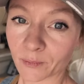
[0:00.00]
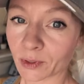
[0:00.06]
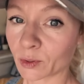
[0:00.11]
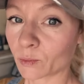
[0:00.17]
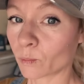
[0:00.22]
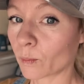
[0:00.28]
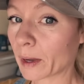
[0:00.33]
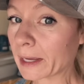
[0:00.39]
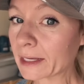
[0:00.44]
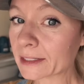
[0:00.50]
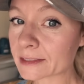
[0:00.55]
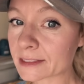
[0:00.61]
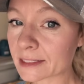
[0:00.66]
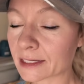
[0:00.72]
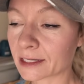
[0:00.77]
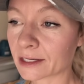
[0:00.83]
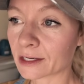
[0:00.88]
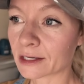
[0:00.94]
we
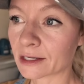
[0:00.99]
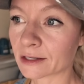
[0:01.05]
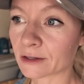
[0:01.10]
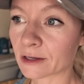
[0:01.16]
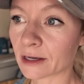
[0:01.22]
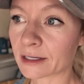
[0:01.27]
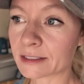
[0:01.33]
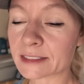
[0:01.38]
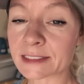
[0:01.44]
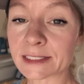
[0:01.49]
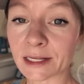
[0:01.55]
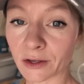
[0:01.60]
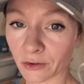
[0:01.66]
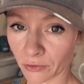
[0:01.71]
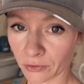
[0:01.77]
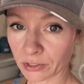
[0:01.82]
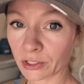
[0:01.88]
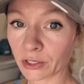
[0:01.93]
wait
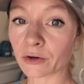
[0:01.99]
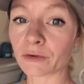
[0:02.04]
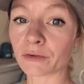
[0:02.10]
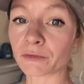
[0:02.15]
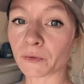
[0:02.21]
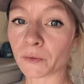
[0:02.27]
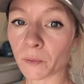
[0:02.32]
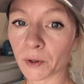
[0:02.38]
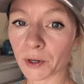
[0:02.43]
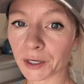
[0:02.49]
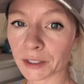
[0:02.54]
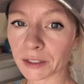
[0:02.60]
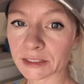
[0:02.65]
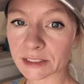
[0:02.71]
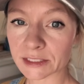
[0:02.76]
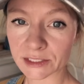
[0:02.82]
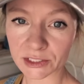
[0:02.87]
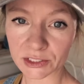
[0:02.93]
until year four
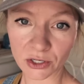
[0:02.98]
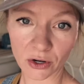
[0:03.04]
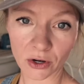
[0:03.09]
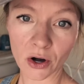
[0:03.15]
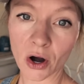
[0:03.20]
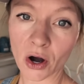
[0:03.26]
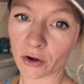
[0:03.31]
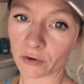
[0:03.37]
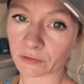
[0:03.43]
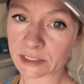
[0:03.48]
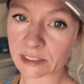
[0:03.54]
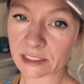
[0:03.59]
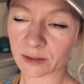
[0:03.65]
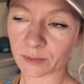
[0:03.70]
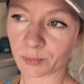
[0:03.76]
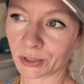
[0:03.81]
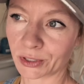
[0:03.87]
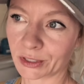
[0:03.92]
to start
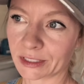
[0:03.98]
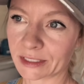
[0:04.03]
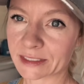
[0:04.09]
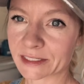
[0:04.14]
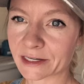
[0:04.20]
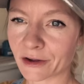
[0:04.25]
harvesting peonies.